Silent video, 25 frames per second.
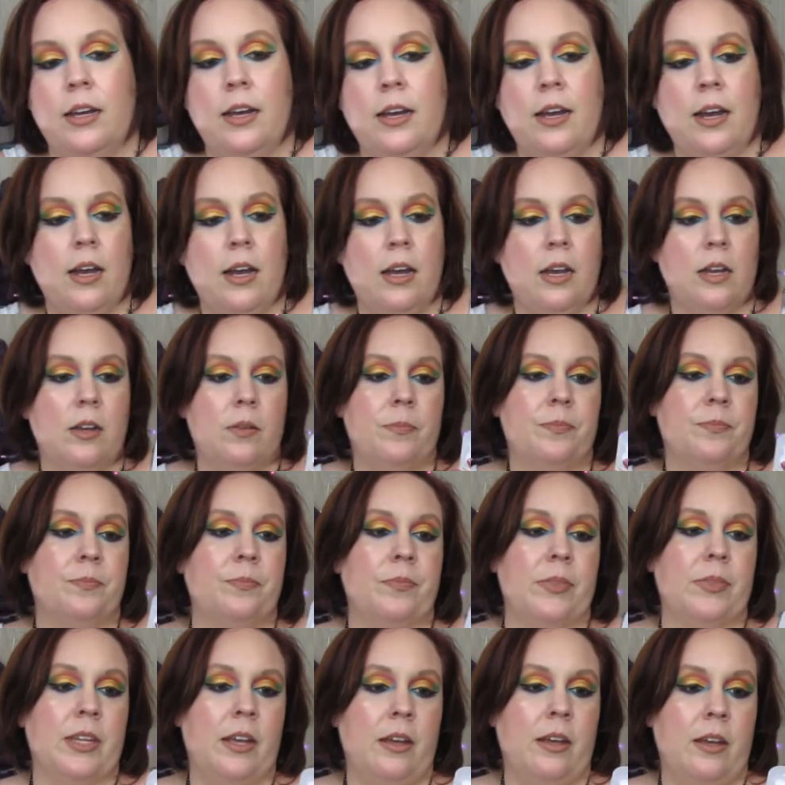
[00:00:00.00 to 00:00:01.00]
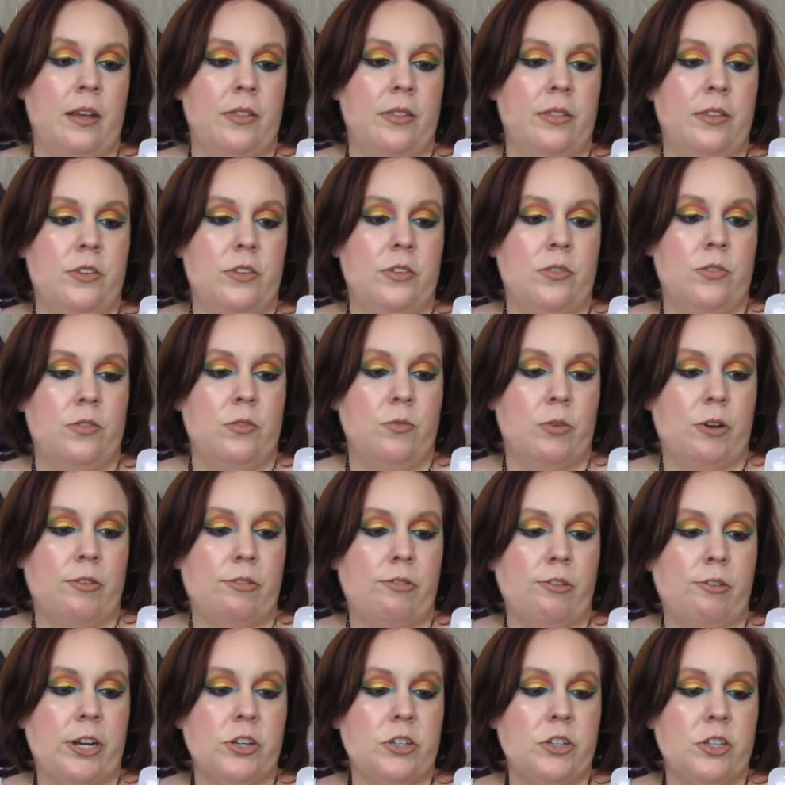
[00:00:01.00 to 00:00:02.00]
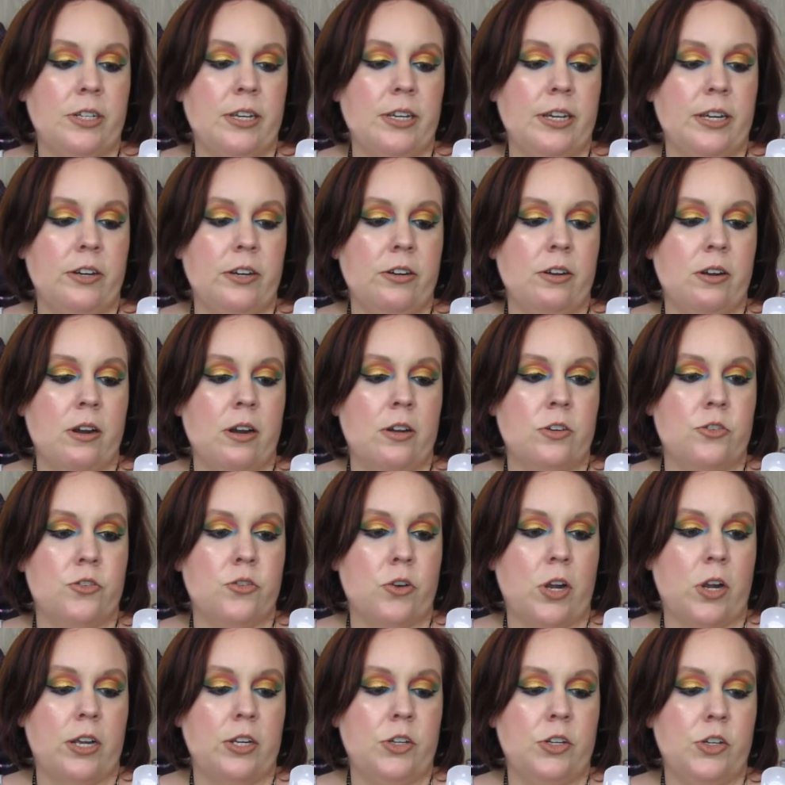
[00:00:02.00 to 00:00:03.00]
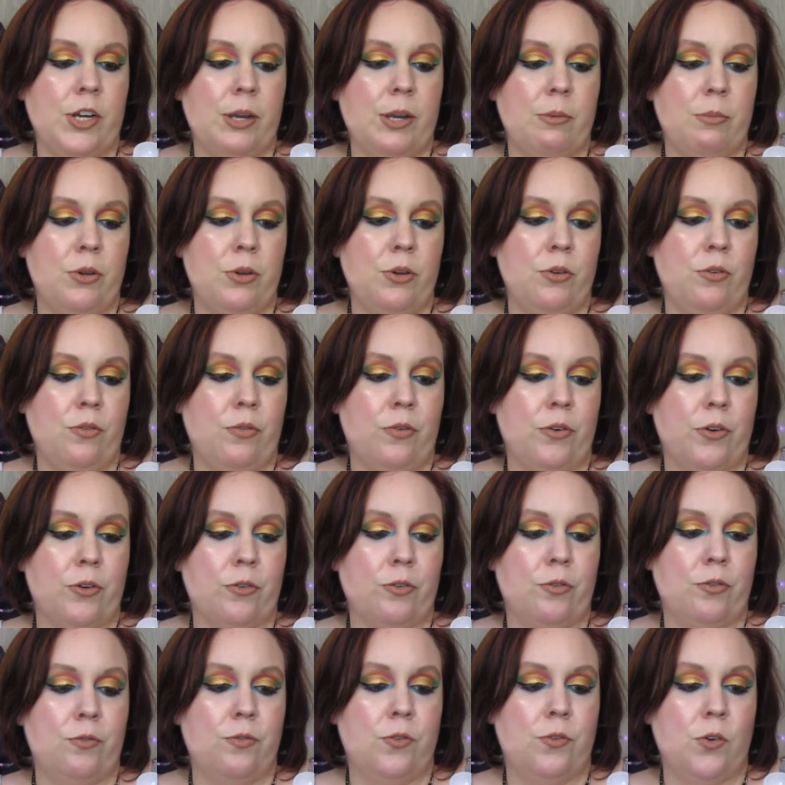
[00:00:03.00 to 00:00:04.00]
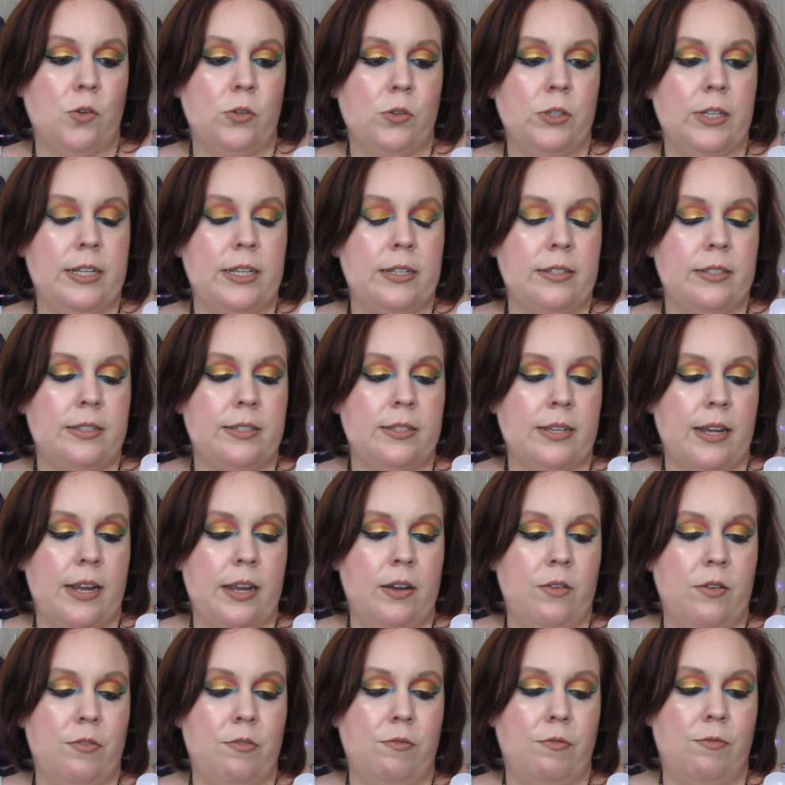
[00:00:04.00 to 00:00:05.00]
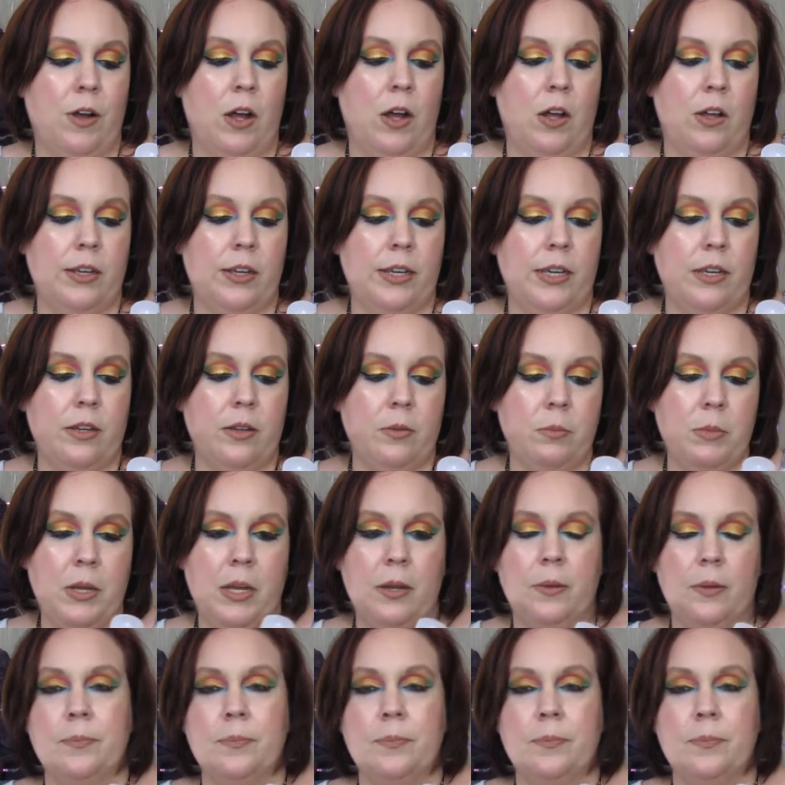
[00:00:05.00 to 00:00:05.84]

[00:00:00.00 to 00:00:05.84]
The Refresh and Care Dry Shampoo for fullness and volume.